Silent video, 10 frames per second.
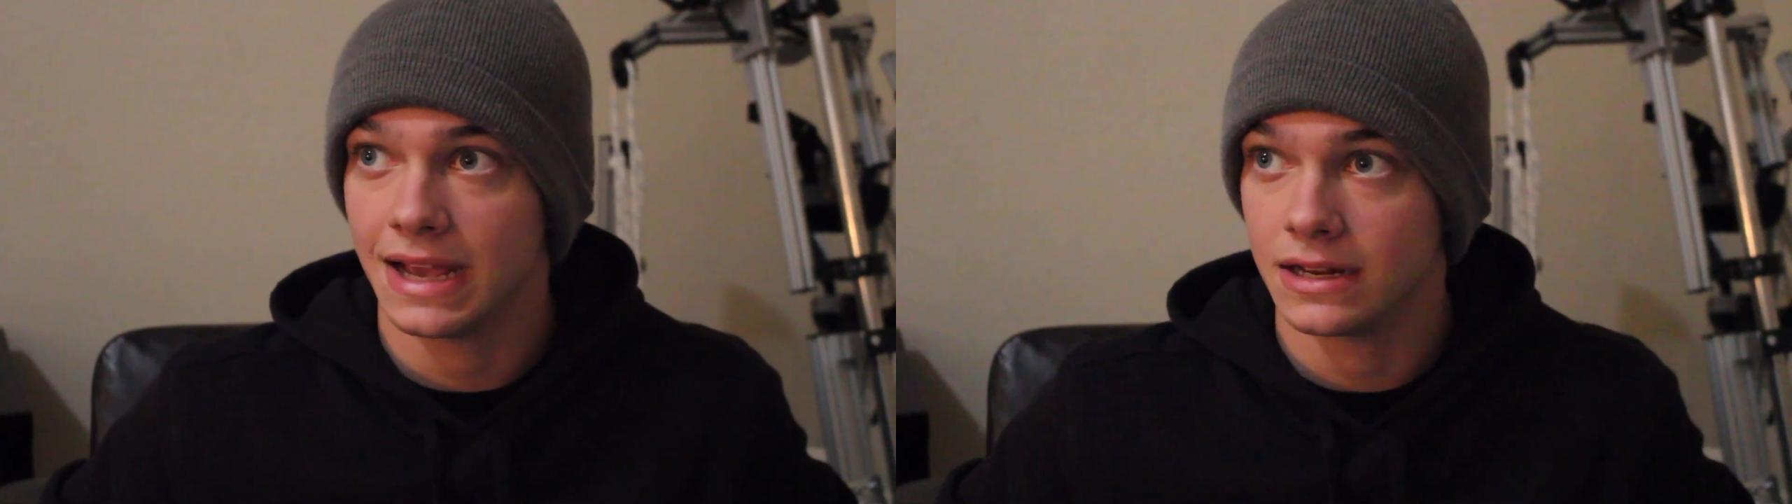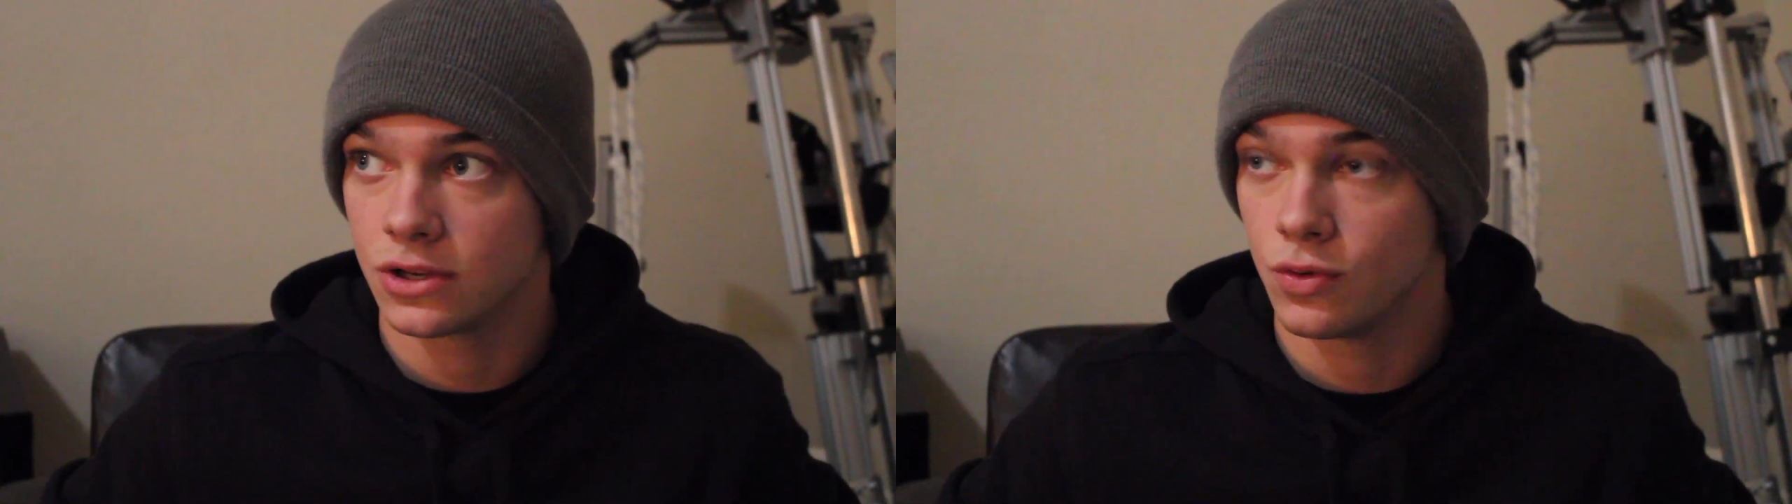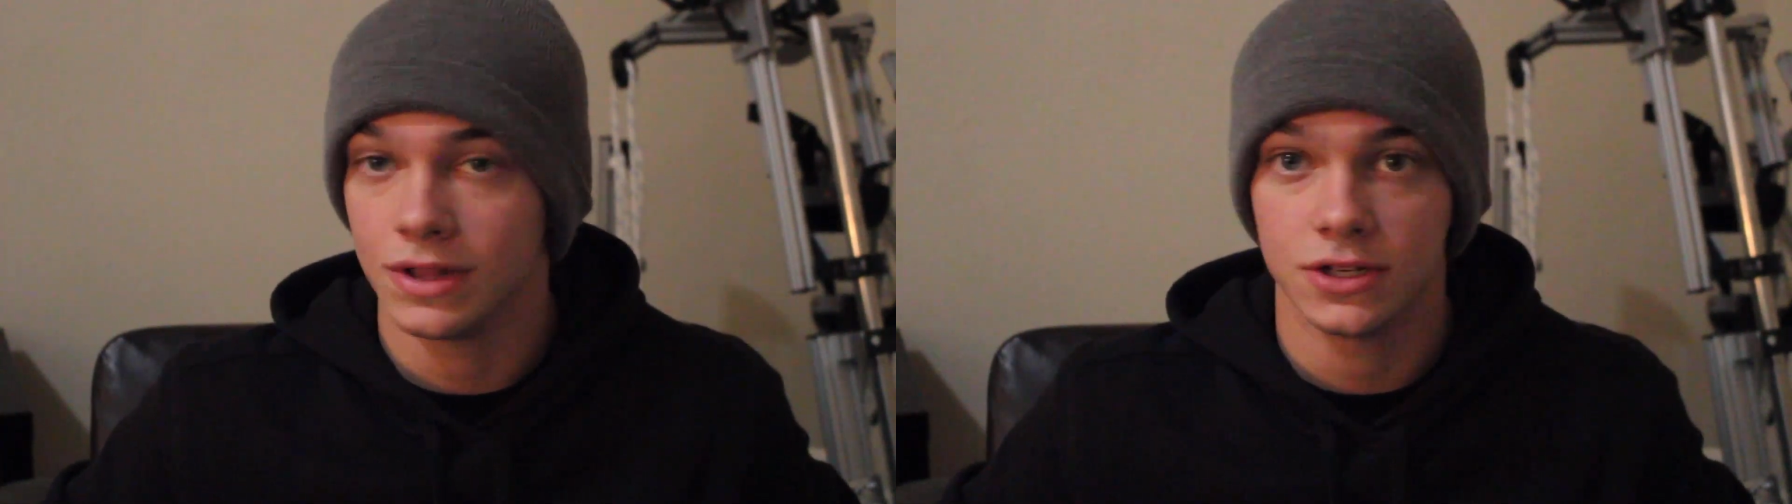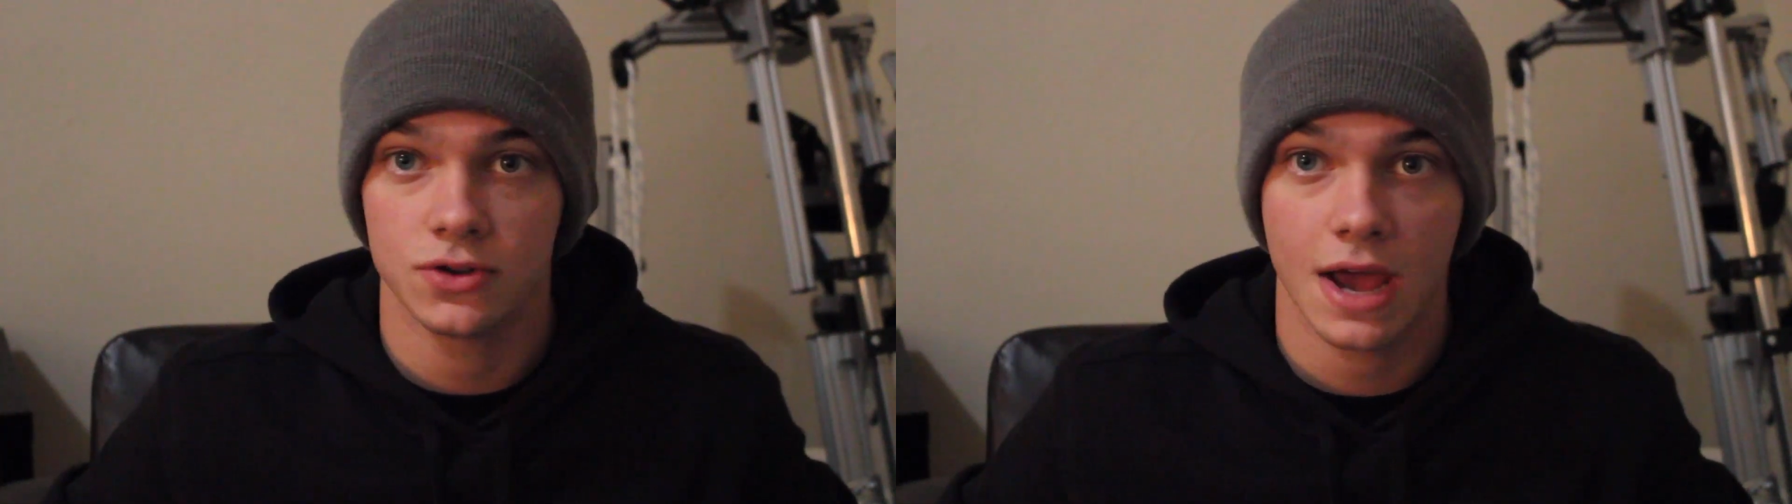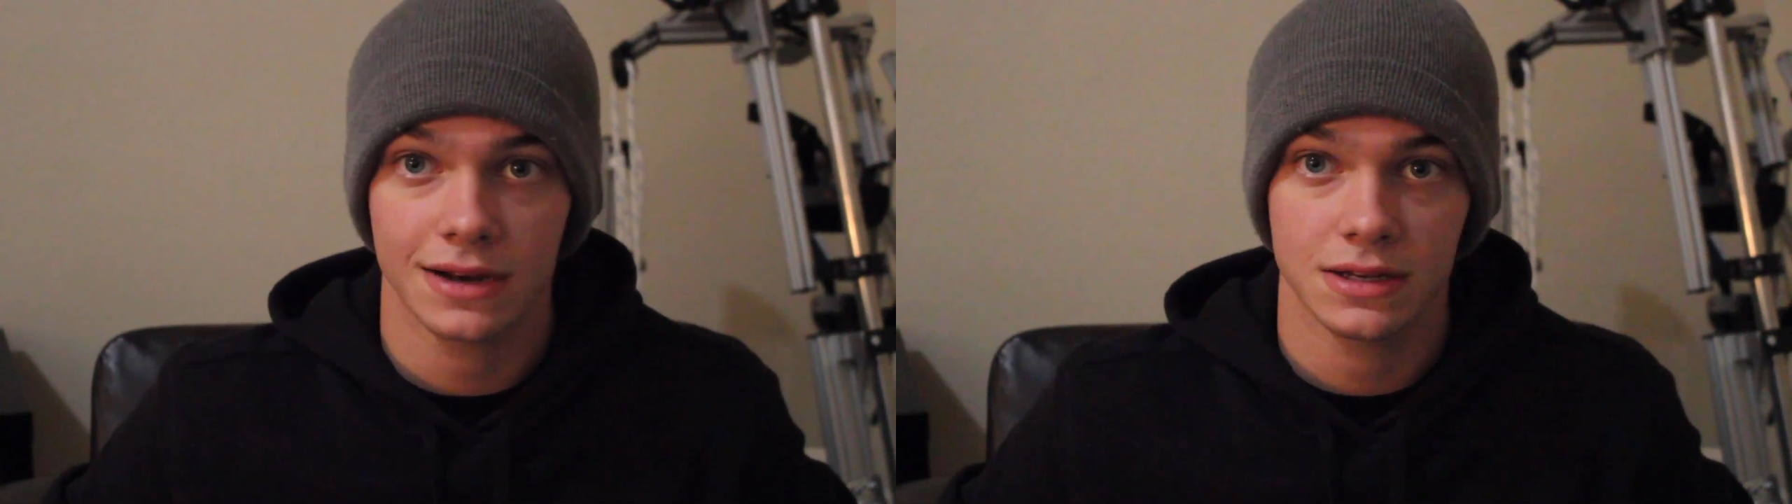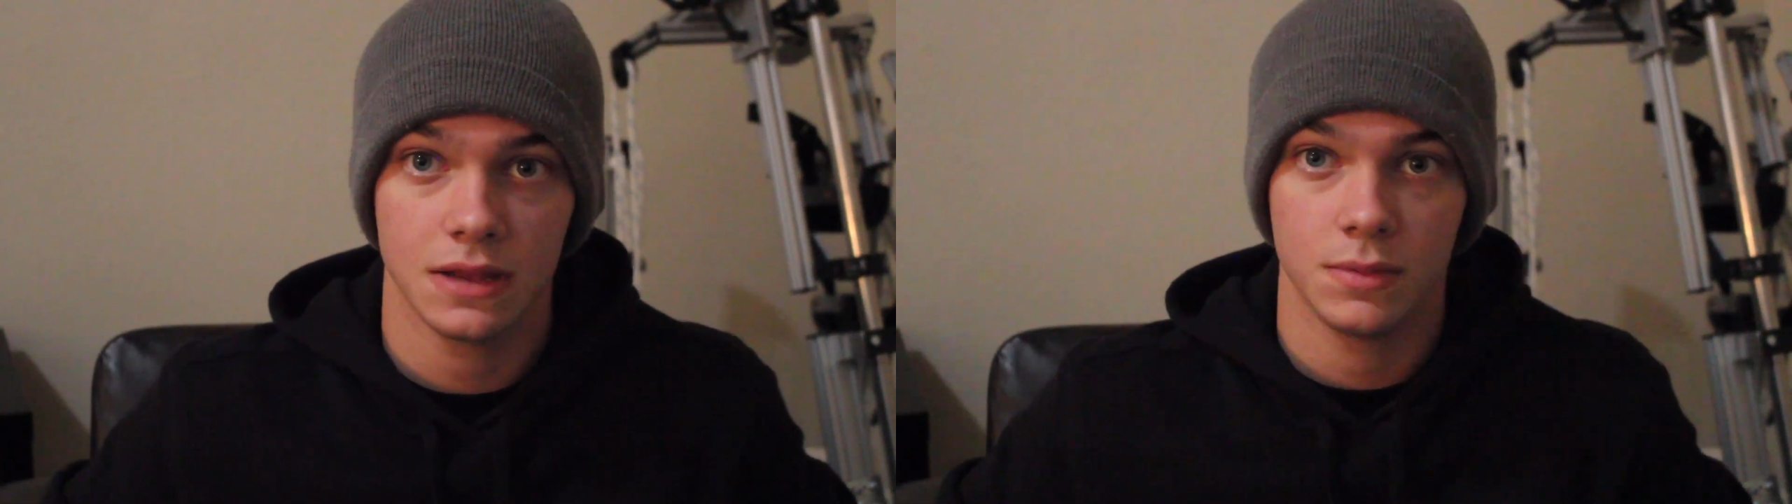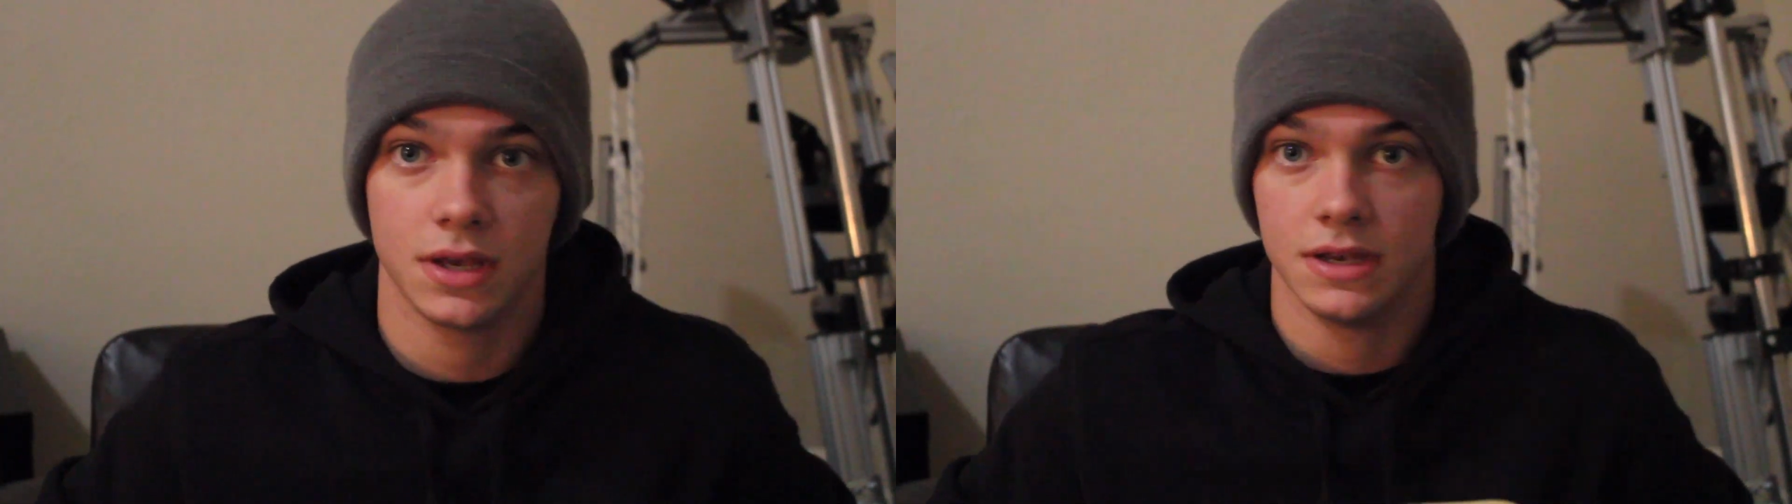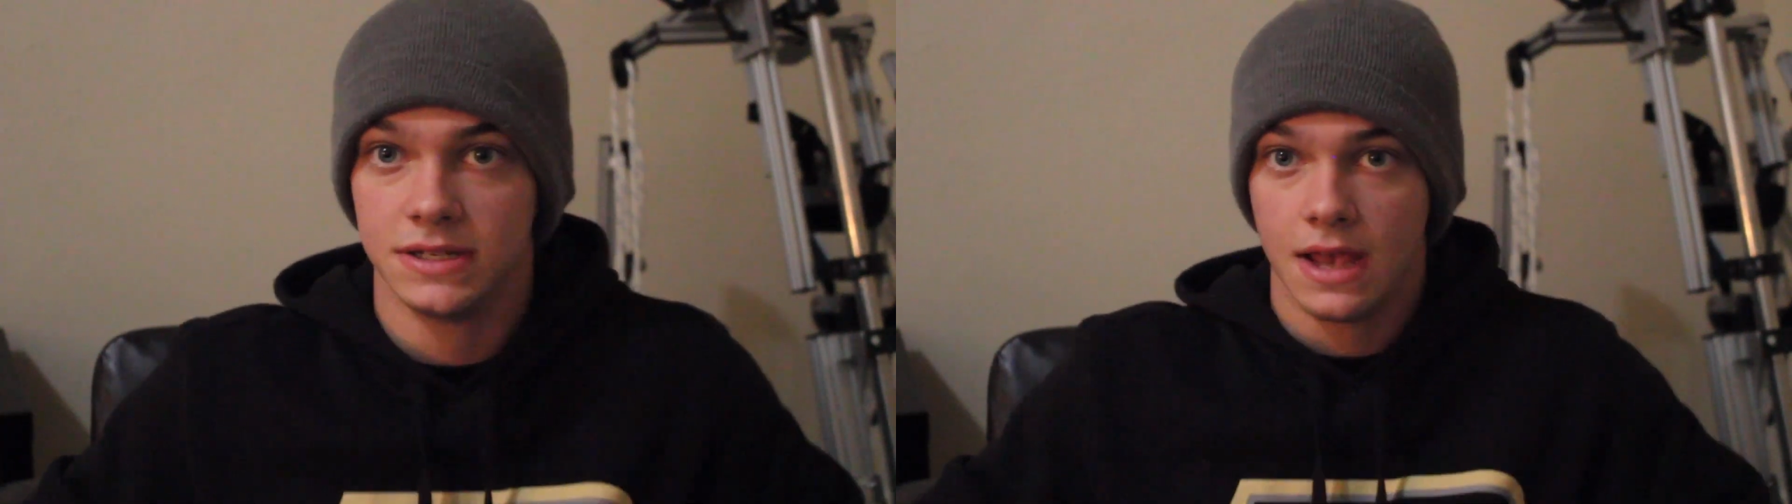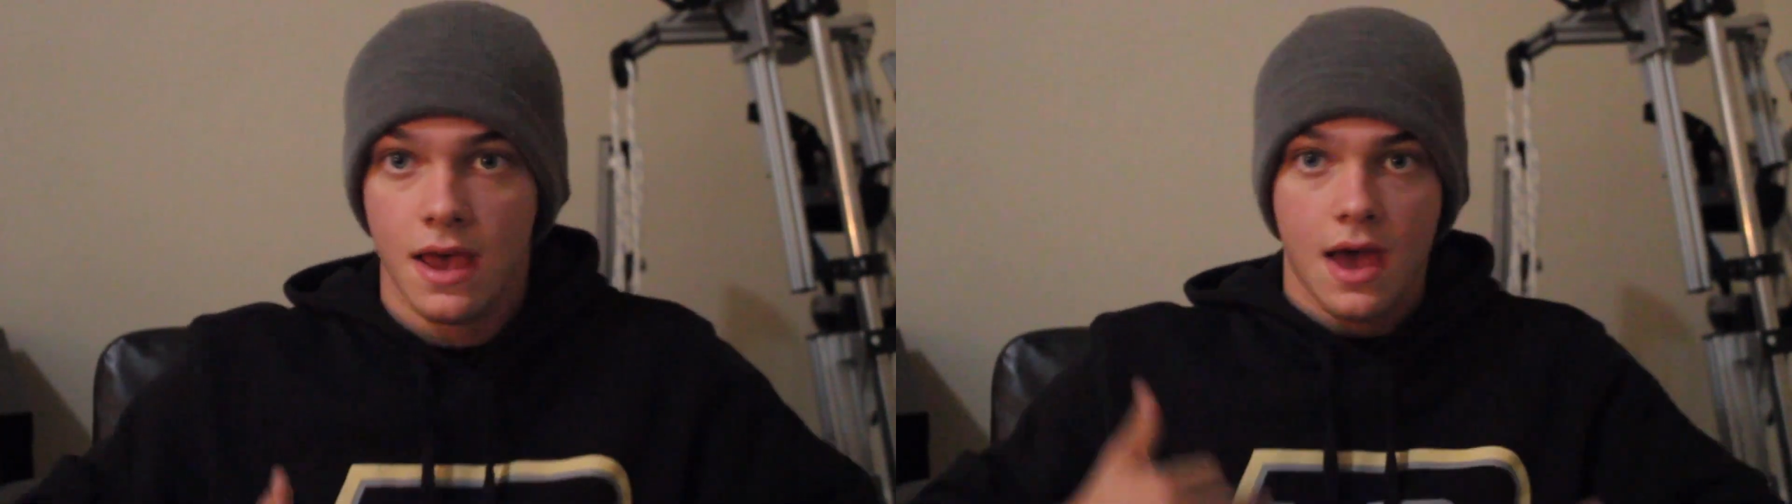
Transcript: I quit the track team because